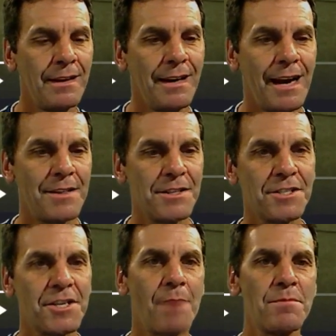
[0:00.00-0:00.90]
Hi, this is
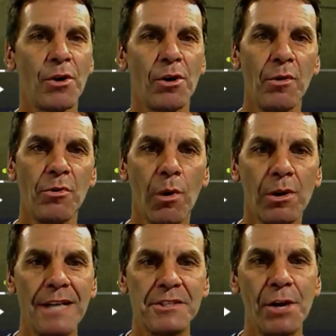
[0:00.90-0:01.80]
Tom Muro with World
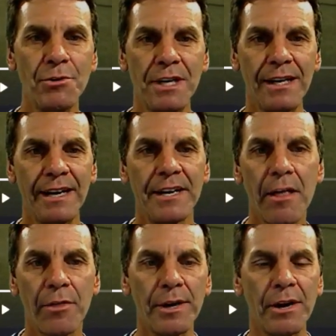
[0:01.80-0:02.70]
Class Coaching and
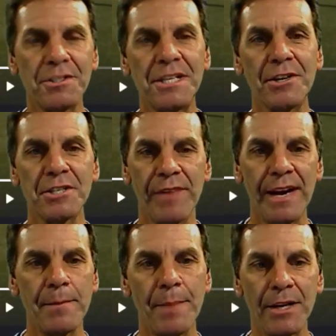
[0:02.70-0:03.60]
another in our series of
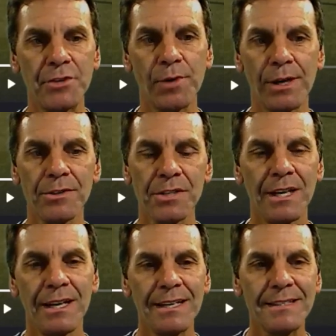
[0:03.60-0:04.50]
animated drills.
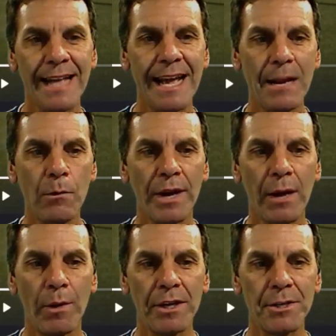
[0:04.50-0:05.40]
Today, what I
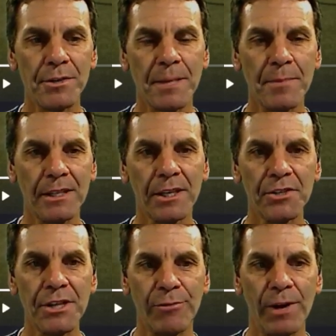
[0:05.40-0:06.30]
want to do is something a little
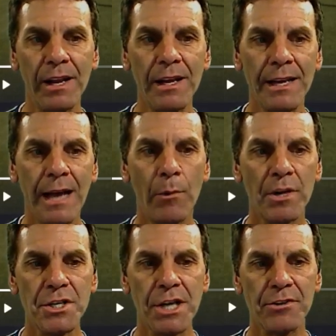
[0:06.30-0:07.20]
different. I want
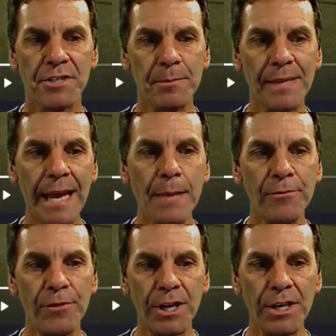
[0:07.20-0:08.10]
to share some game
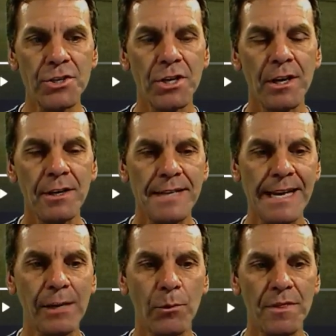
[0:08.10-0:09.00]
footage
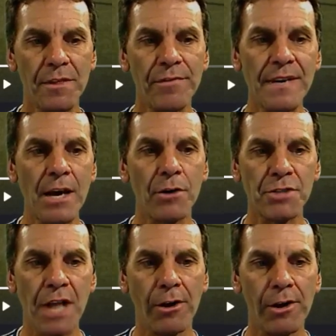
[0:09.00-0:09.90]
taken with the VO
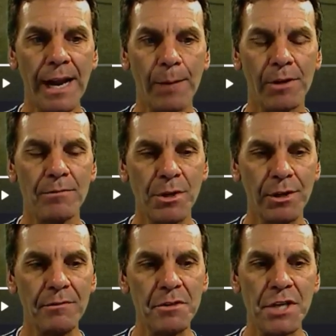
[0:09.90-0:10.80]
soccer camera. You
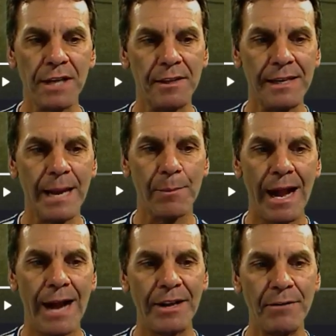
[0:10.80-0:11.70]
can check the camera
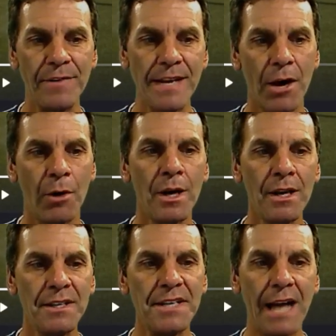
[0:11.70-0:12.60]
out at
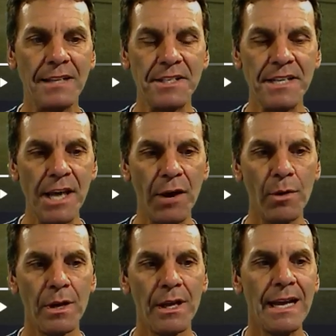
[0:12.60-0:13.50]
vo.co.
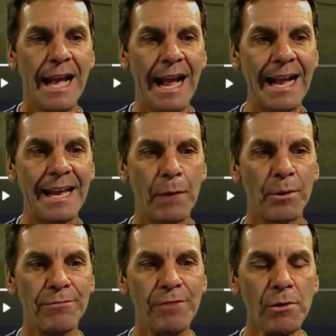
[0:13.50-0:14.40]
And I
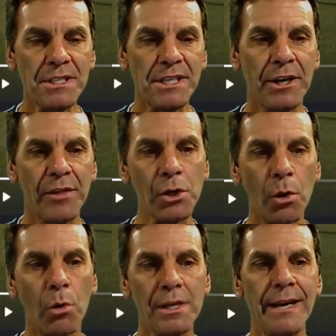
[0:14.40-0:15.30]
want to focus in on the
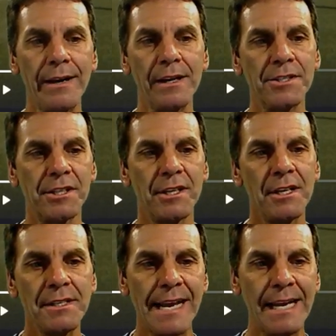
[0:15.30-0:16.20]
goal kicks
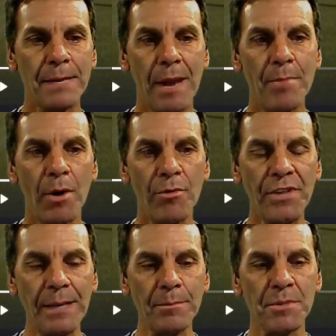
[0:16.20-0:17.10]
taken by both
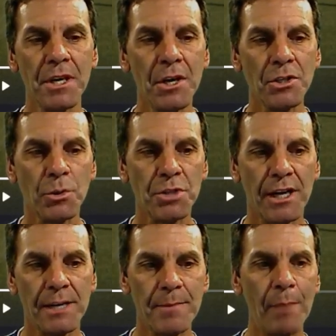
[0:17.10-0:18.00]
teams. So we're
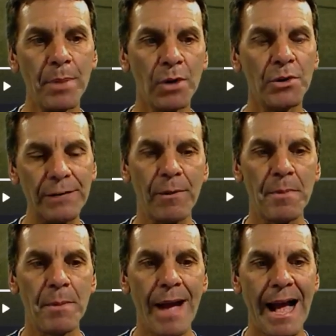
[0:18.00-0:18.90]
talking about building from
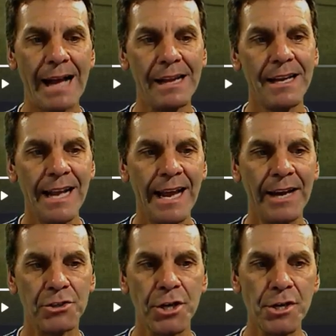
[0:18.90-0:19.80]
the back, and
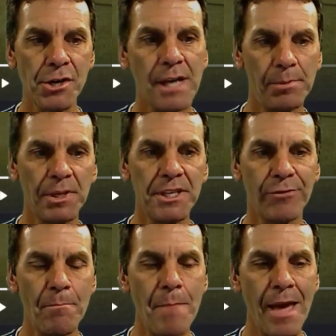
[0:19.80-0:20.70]
I'll show you a couple of
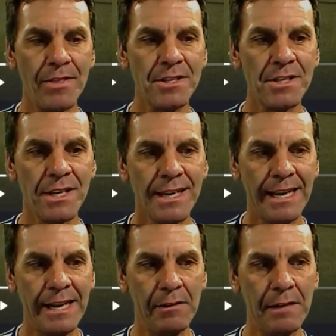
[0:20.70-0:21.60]
different methods.
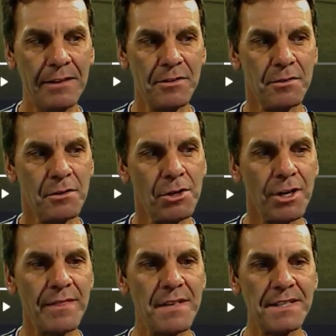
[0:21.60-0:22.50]
And it's
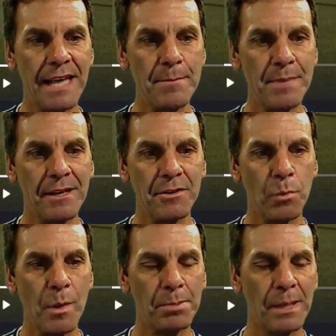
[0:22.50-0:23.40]
good in this game because
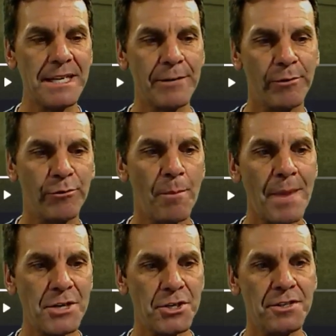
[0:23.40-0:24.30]
we play different
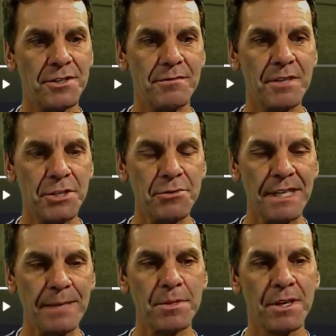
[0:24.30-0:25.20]
formations, the two
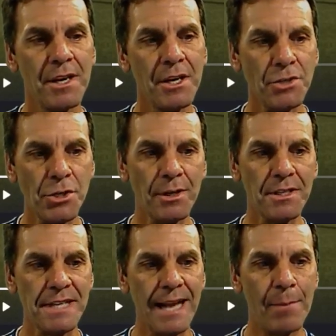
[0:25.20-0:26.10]
teams. So you can
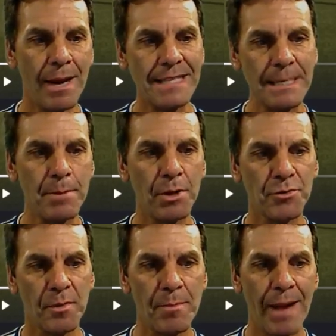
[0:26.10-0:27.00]
see how my team builds
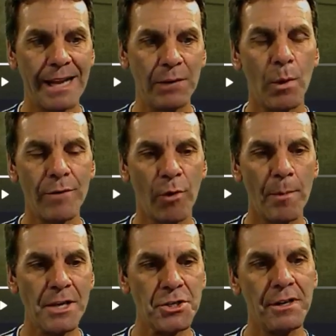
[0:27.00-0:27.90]
from the back in one
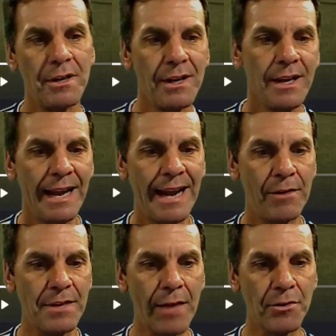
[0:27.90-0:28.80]
formation and how
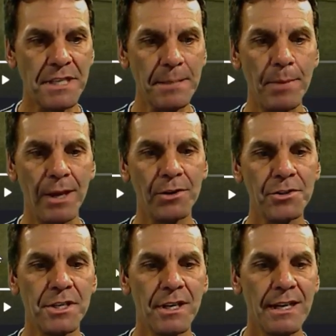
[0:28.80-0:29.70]
the other team
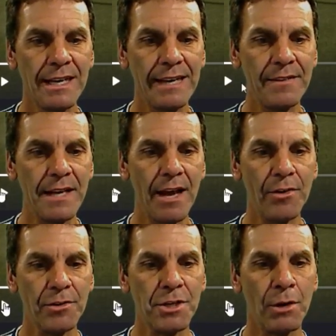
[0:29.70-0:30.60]
builds in the
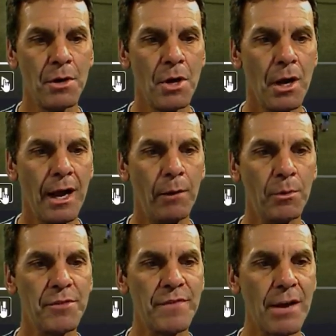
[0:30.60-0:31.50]
other. So
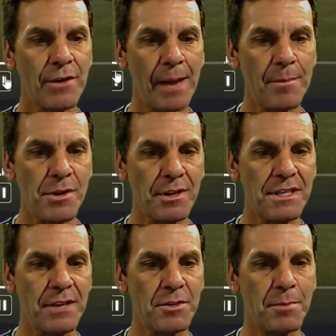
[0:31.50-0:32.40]
with the VO camera, you can
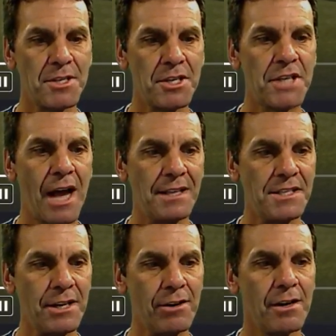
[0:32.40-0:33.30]
see there's a bunch of dots
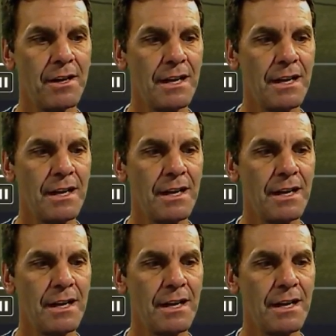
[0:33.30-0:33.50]
here.